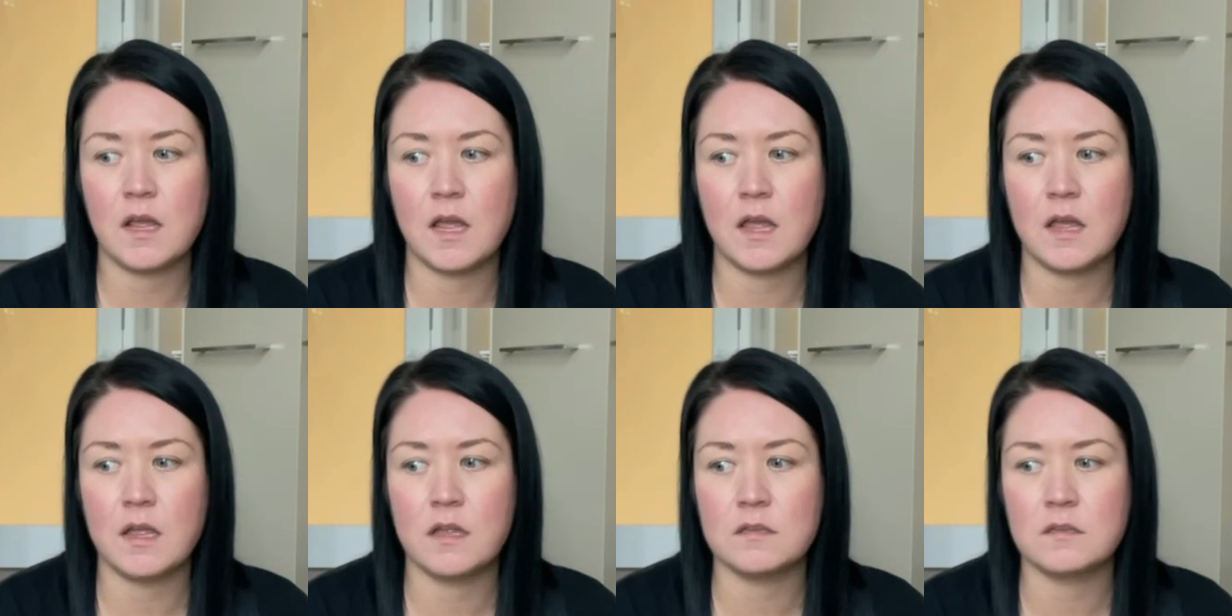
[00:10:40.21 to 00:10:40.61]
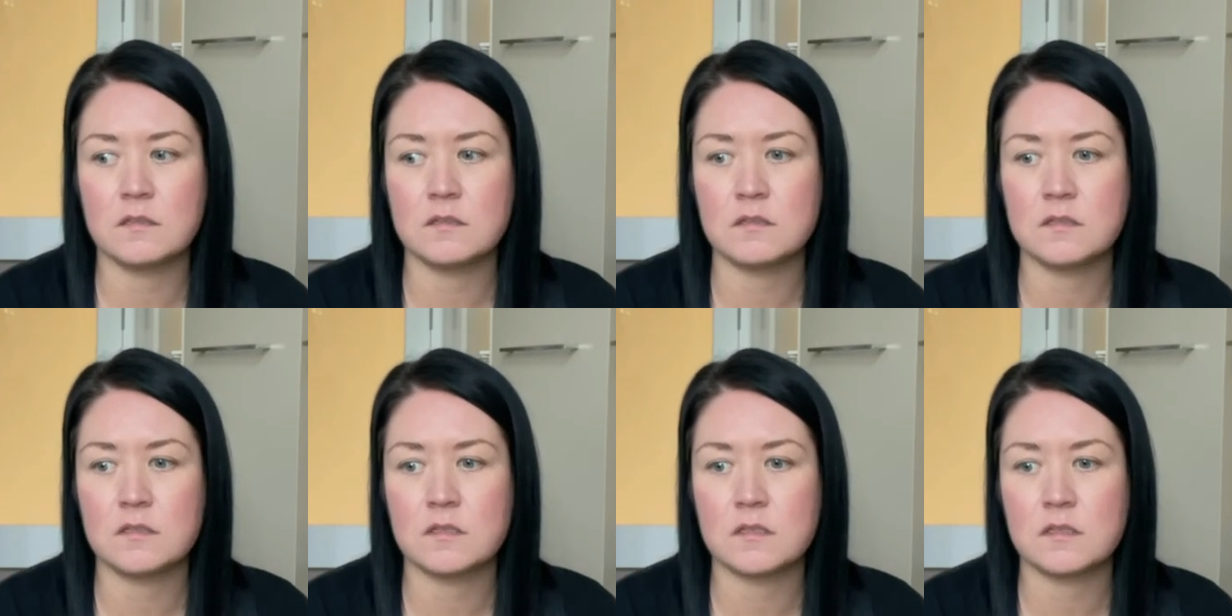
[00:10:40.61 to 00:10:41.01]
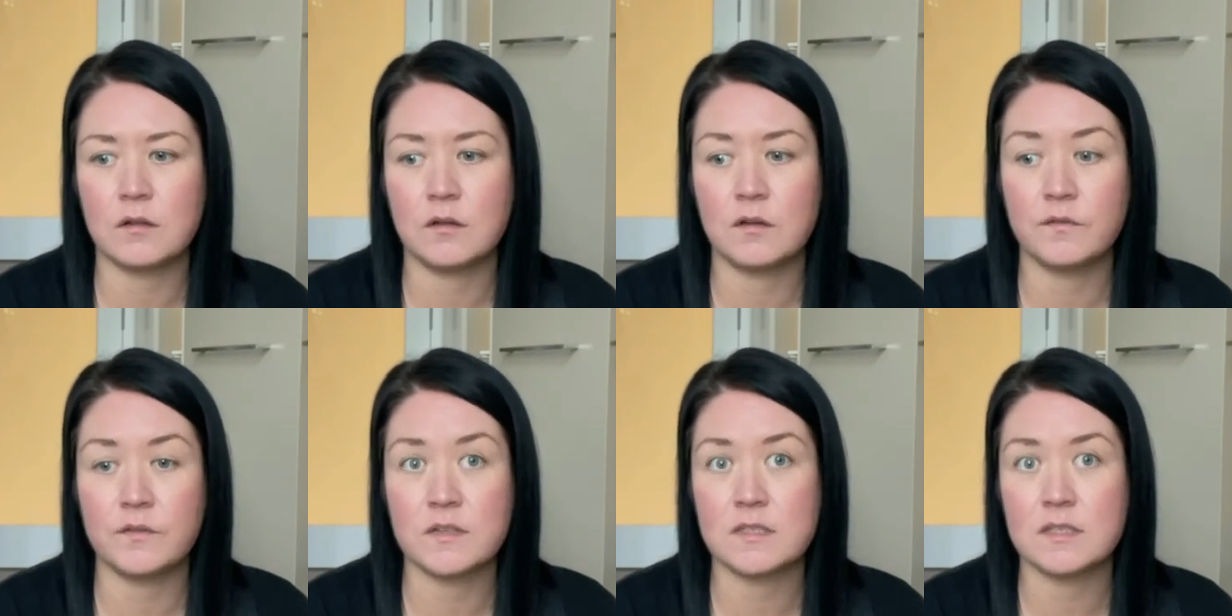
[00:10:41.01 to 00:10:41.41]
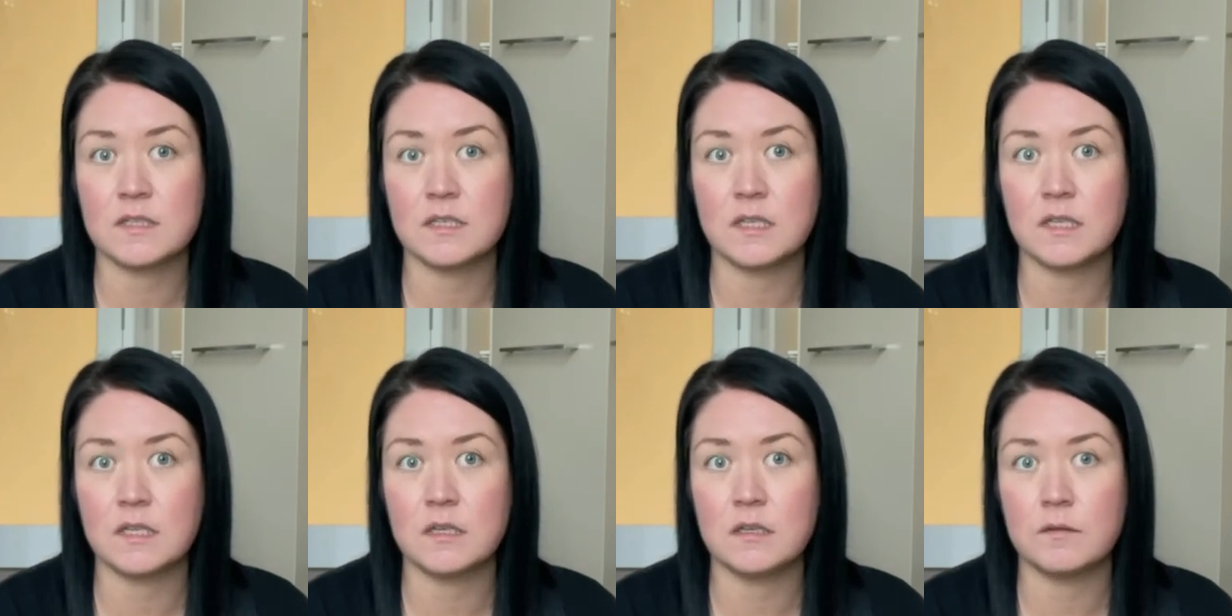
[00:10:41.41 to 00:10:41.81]
and
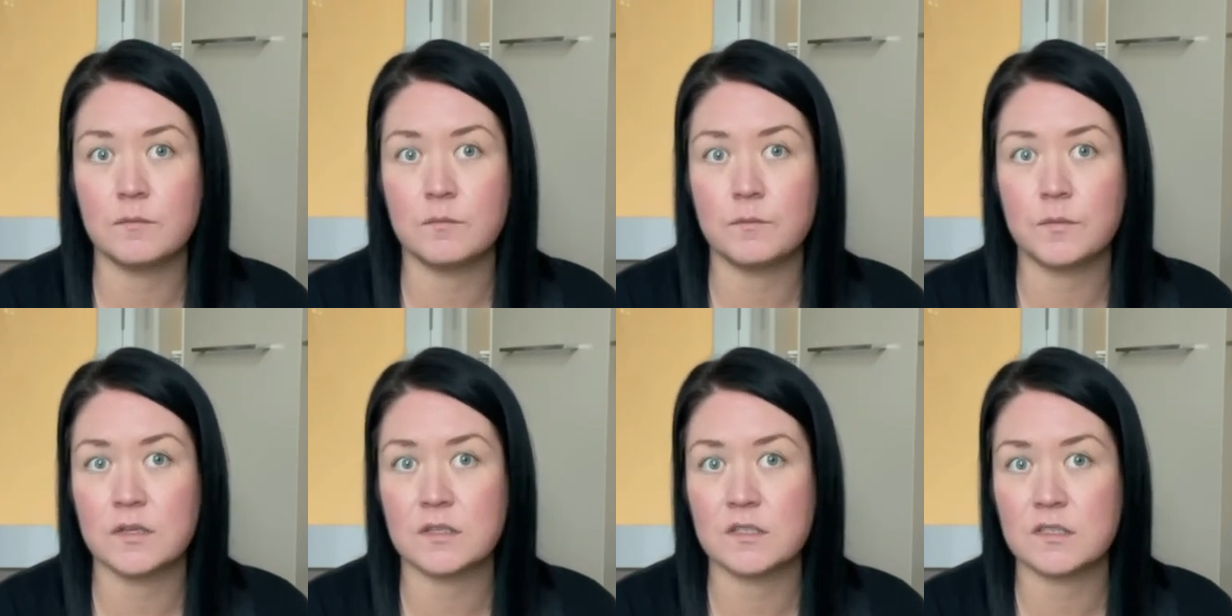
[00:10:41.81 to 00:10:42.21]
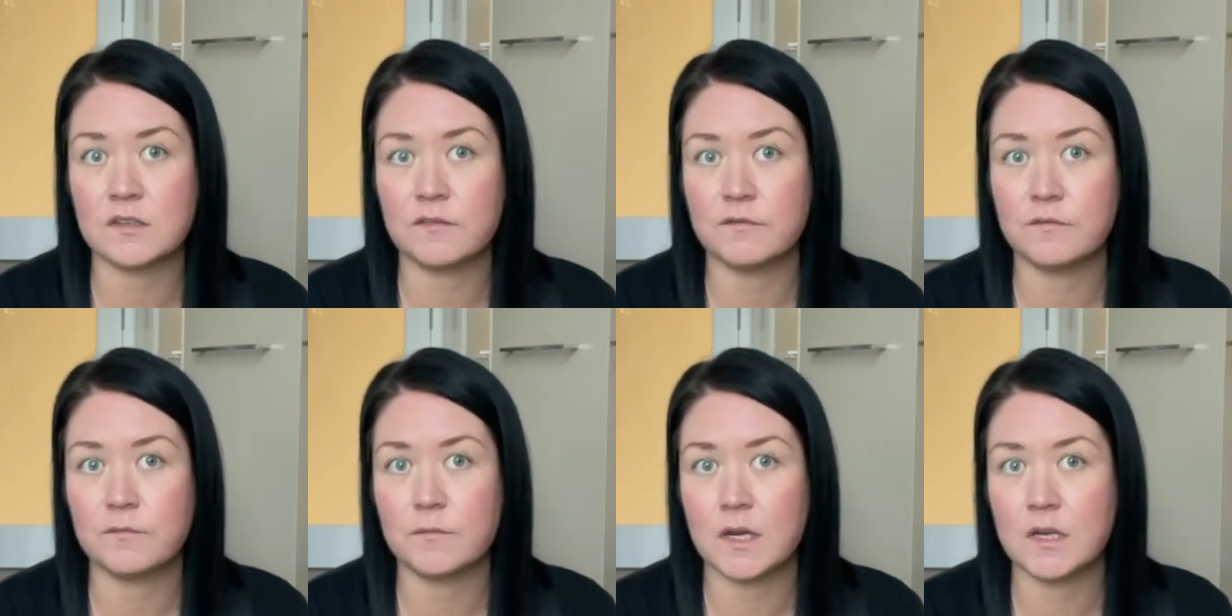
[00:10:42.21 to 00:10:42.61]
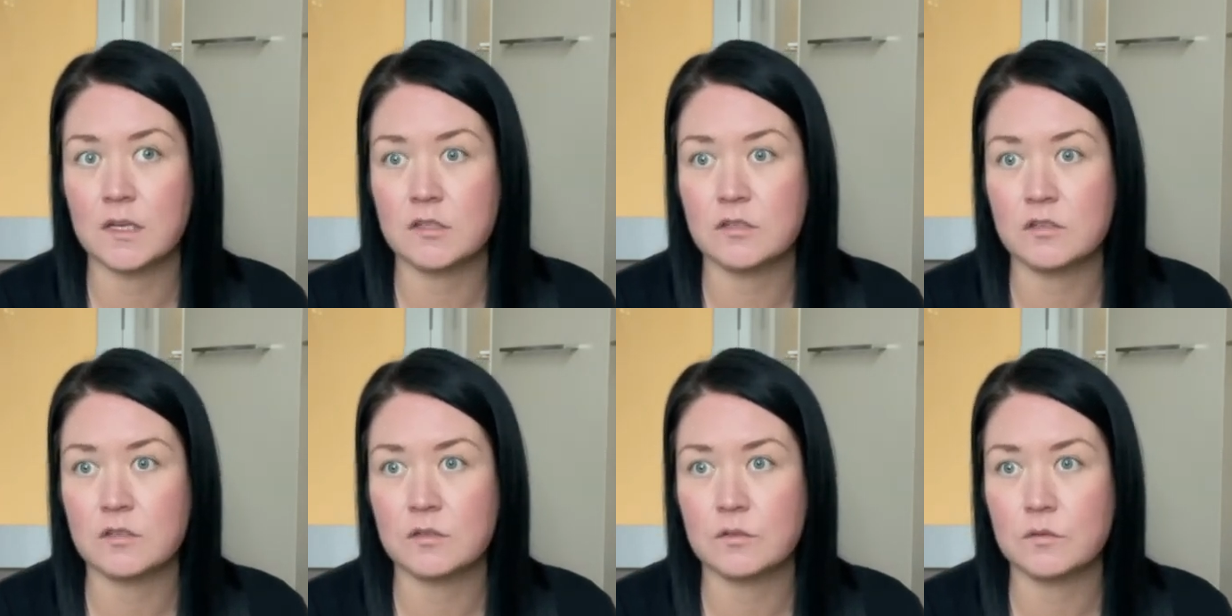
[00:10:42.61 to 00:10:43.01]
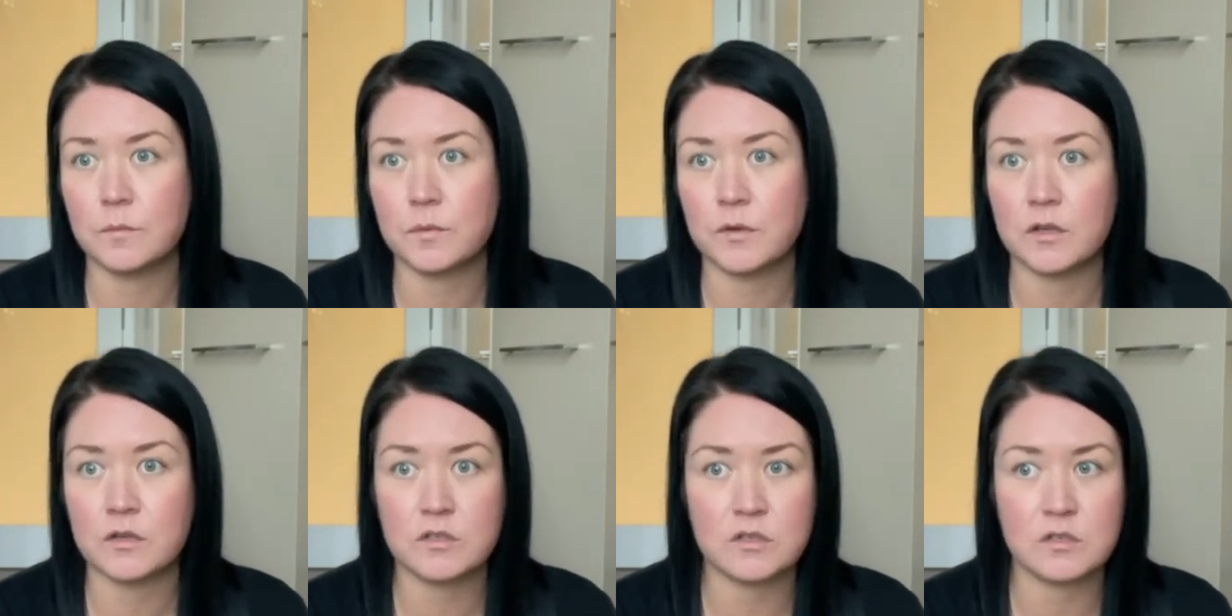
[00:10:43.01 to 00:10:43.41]
obviously because I've managed to
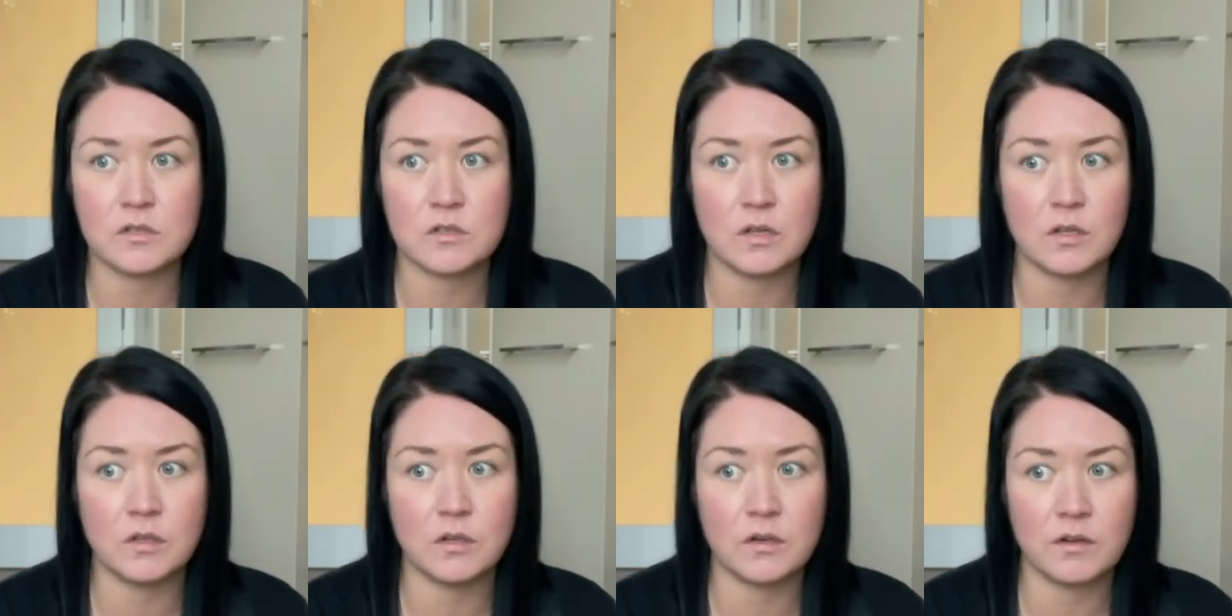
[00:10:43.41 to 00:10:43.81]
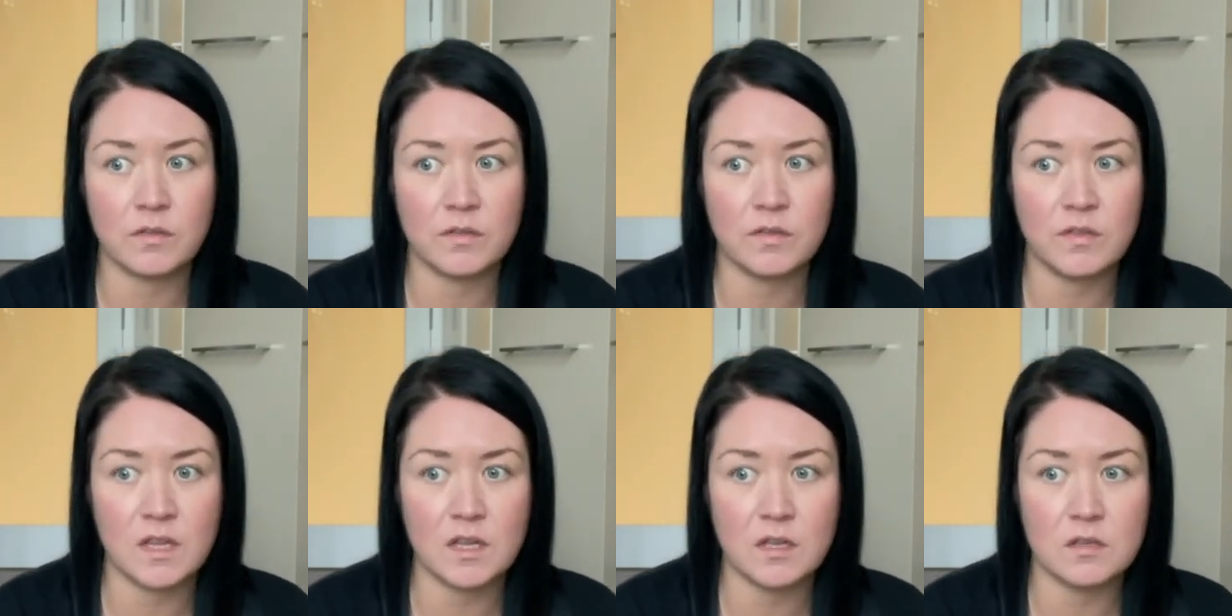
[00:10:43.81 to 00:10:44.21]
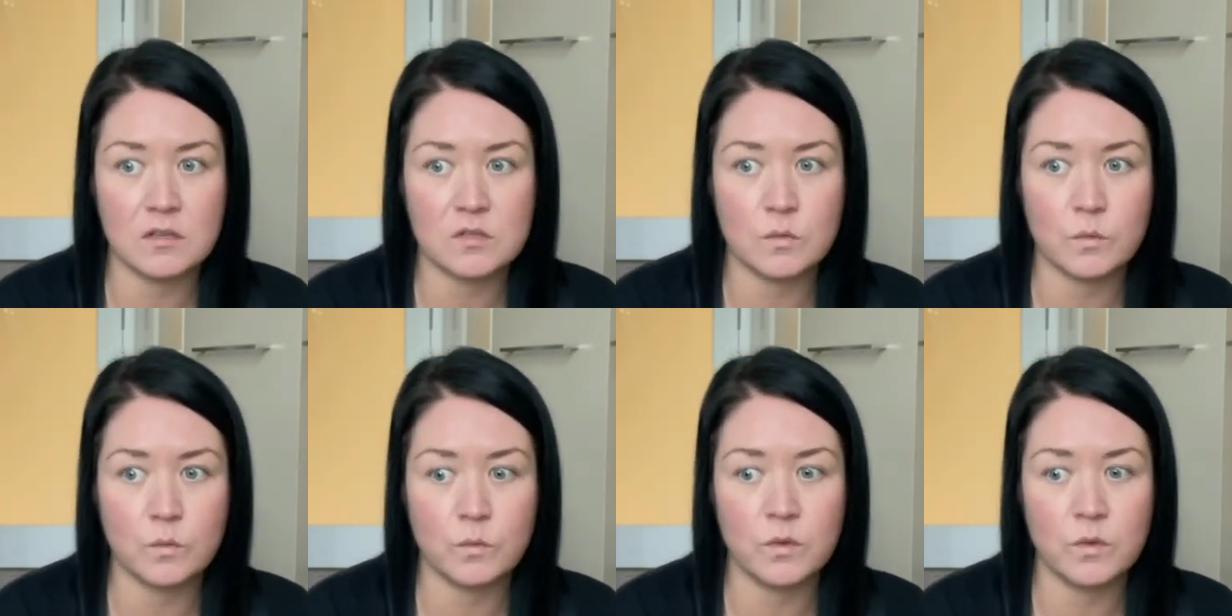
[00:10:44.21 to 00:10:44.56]
purchase a lot of things